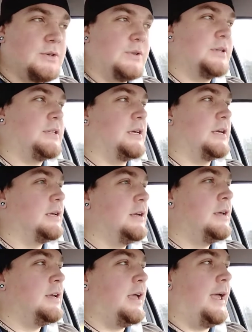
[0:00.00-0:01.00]
sort of thing.
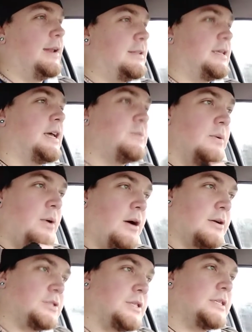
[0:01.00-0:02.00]
And it takes me a
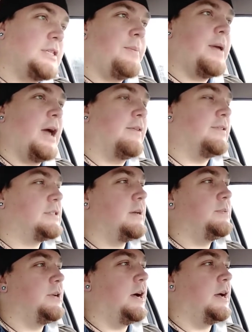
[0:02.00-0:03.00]
while to sort of snap out of it
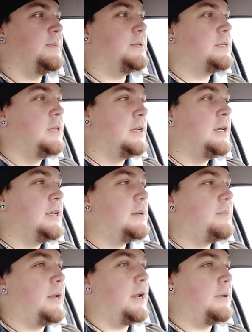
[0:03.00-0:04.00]
sometimes.
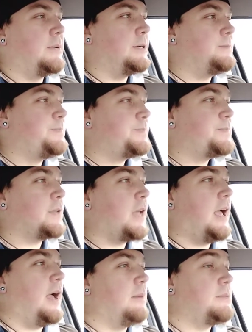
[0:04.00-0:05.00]
But anyway.
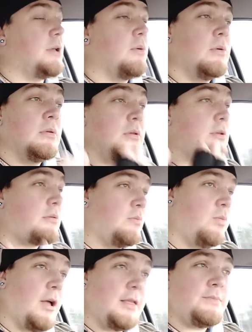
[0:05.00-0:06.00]
Um, so we'll,
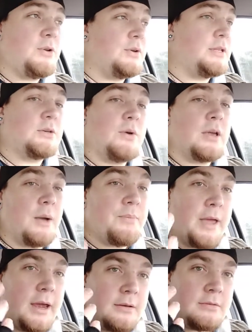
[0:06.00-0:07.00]
while I'm doing this quick
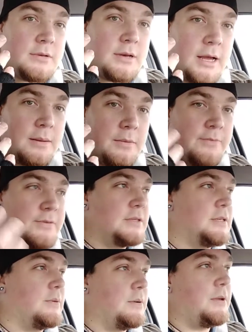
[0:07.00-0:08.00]
update, um,
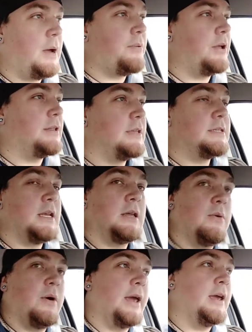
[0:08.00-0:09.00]
obviously I'm going to be uploading this
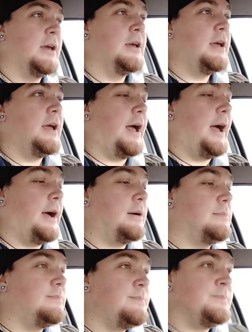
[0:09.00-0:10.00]
anyway, um,